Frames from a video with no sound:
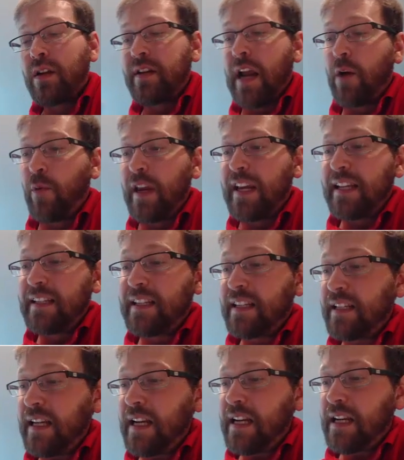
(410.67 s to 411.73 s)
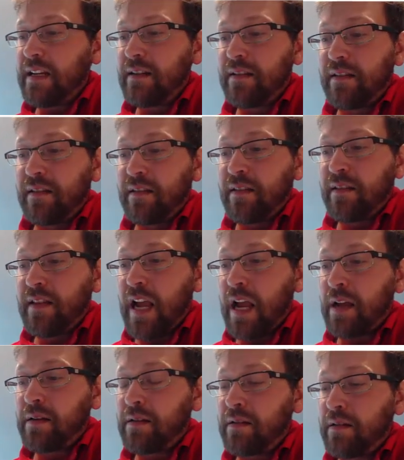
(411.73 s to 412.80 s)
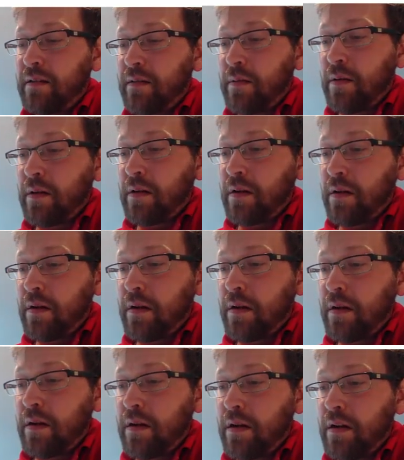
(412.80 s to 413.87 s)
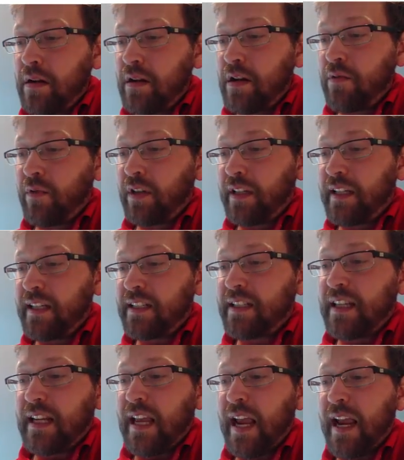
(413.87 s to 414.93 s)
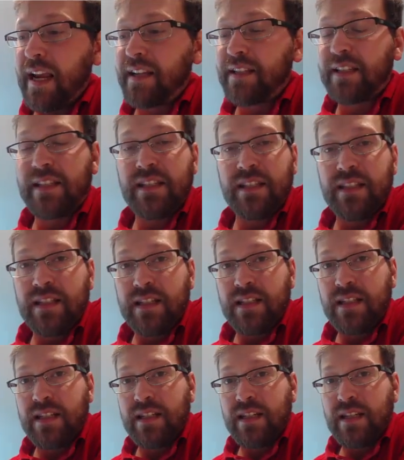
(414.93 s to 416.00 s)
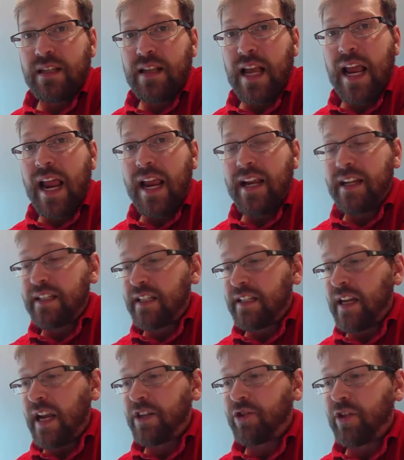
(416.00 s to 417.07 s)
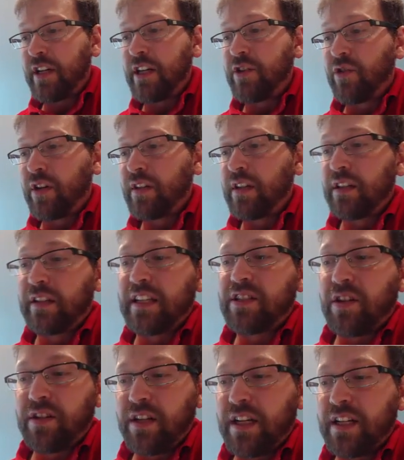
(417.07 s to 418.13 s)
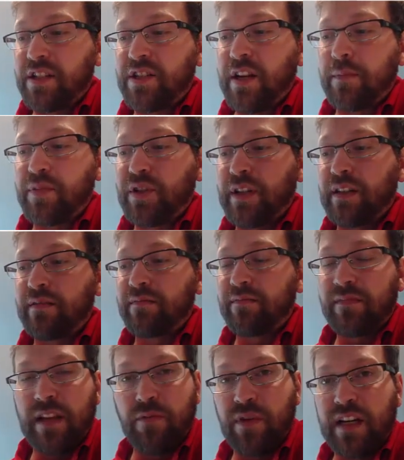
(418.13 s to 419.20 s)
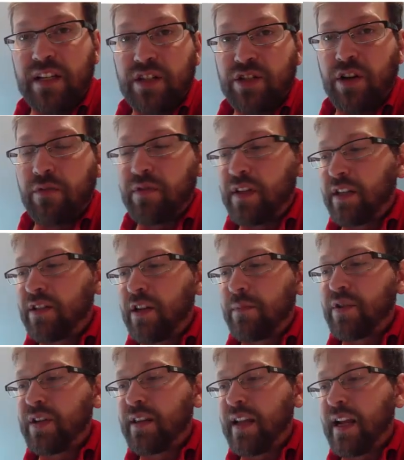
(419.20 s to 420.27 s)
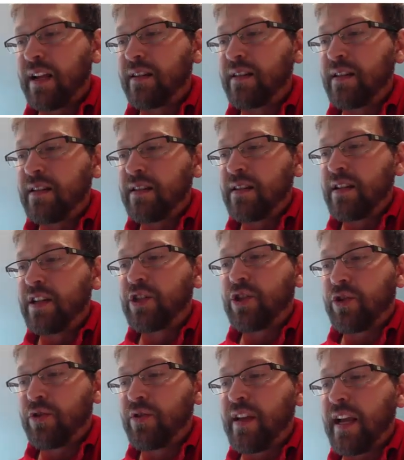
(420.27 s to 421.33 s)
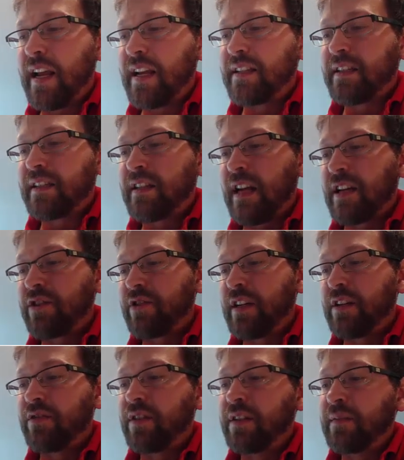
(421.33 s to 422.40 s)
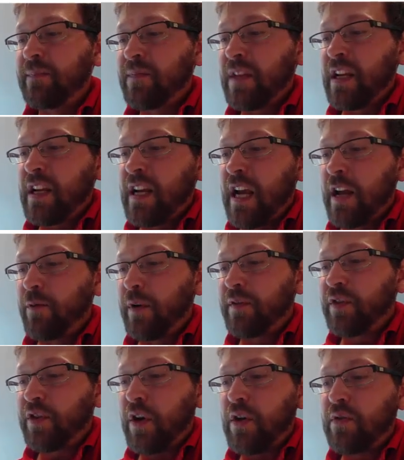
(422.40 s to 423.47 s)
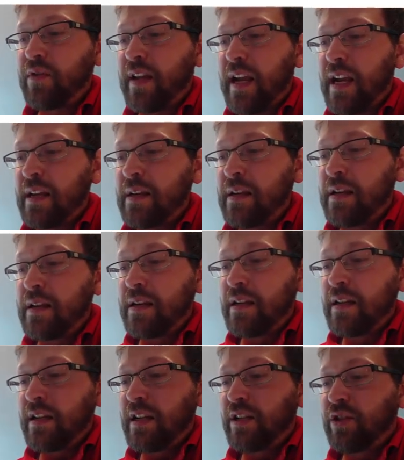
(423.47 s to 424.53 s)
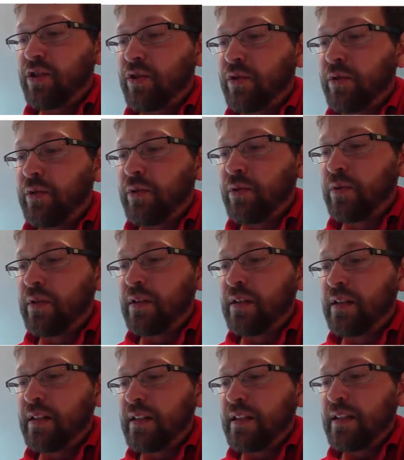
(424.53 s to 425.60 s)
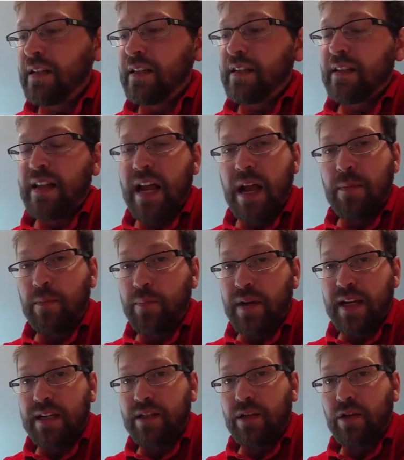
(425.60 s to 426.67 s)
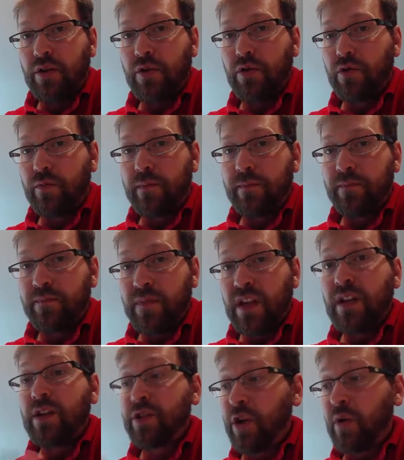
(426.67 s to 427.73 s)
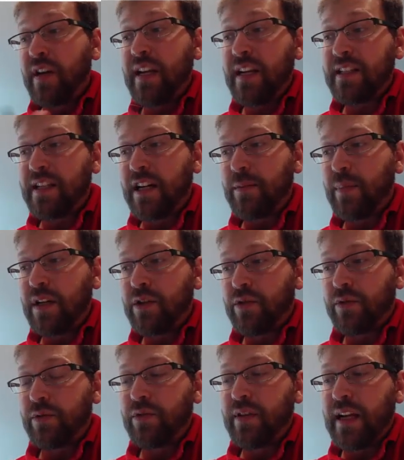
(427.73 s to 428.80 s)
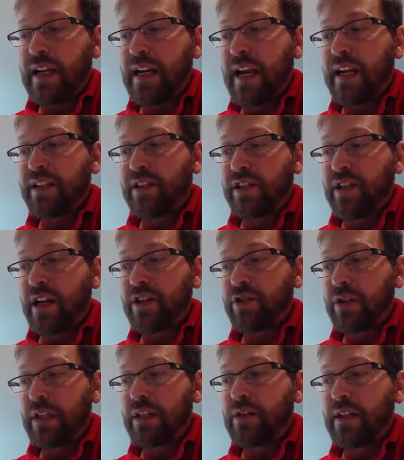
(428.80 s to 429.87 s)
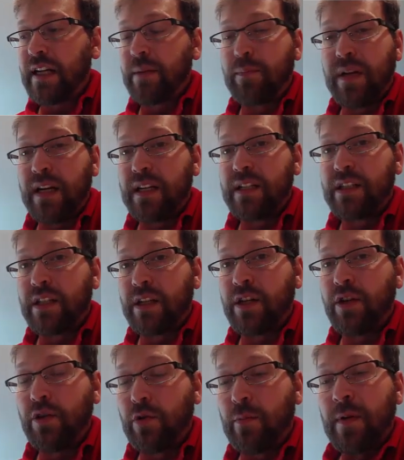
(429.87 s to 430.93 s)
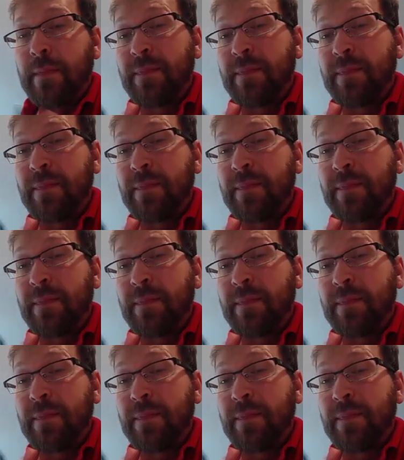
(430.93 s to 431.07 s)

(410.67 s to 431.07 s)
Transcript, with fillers: Now we can see that it really is the case that A is a tetrahedron, at least under the assumption that we get to start with the assumption that it's true A is a tetrahedron. And we've shown that it's true that B is a cube. So it is going to be true that A is a tetrahedron and B is a cube.